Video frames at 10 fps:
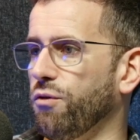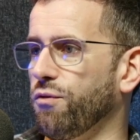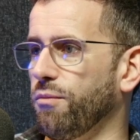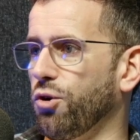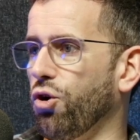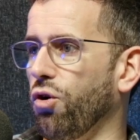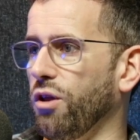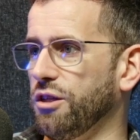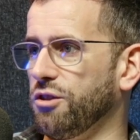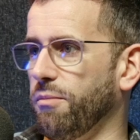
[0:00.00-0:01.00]
from
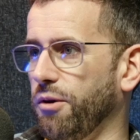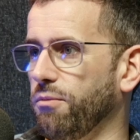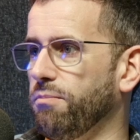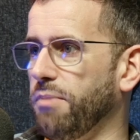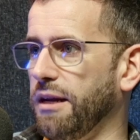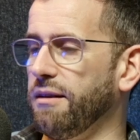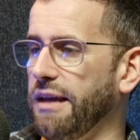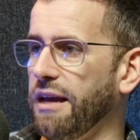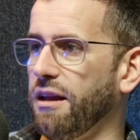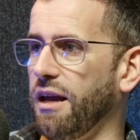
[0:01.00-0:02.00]
college about painting and
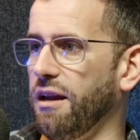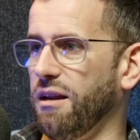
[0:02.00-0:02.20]
decorating,